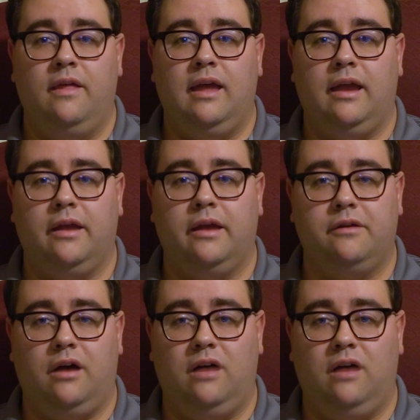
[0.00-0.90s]
And
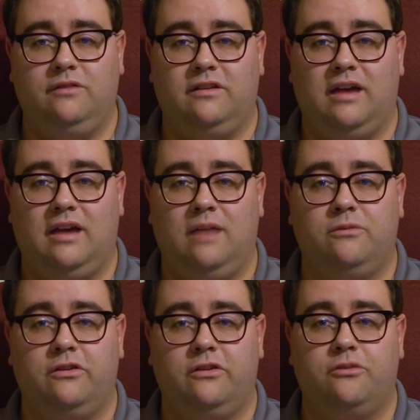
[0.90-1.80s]

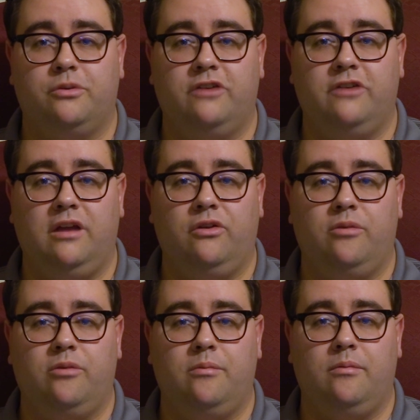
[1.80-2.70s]
oftentimes, this
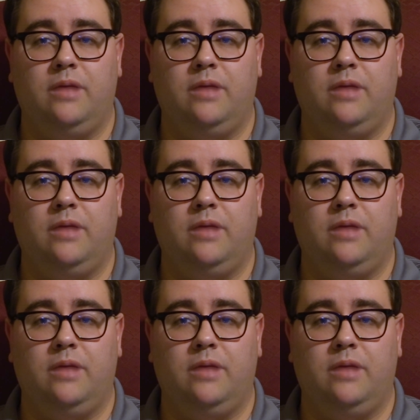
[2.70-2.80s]
particular